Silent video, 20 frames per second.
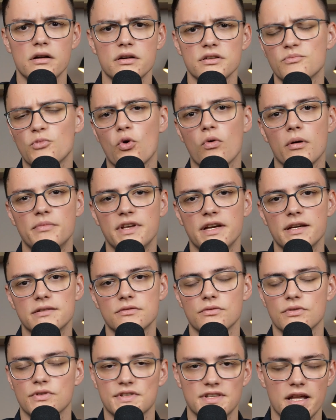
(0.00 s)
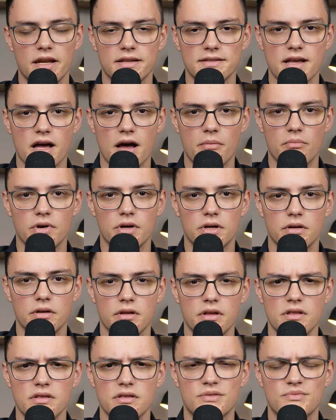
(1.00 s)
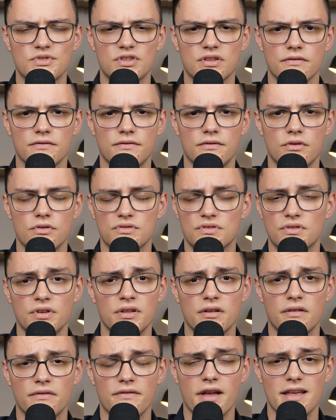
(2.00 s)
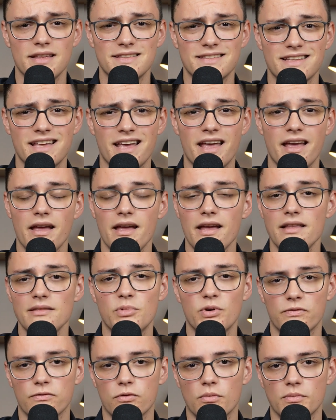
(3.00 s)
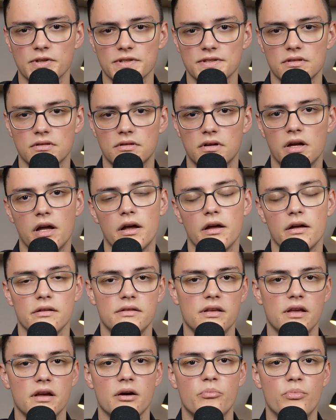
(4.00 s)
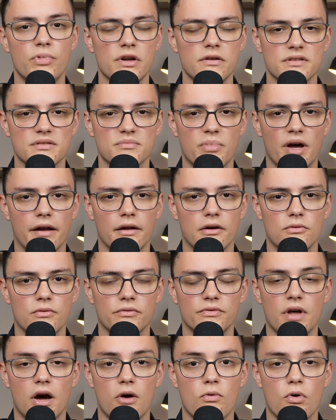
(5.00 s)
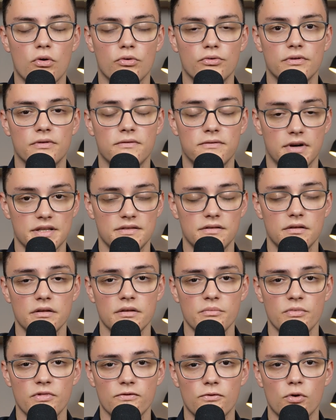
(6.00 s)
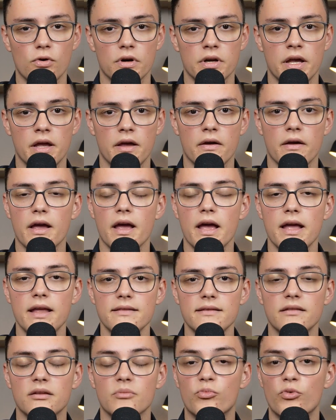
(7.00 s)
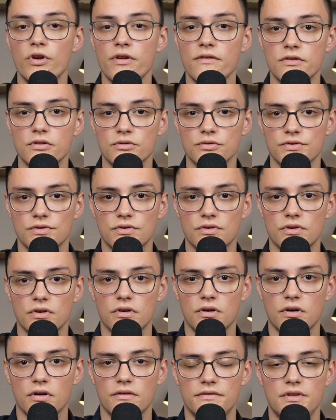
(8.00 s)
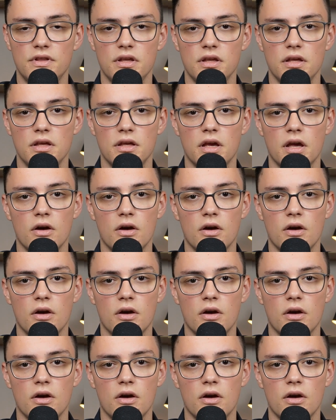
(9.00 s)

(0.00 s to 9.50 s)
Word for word: are small updates to the settings app in terms of user interface and performance. The appearance panel will now load faster than before and the previews of the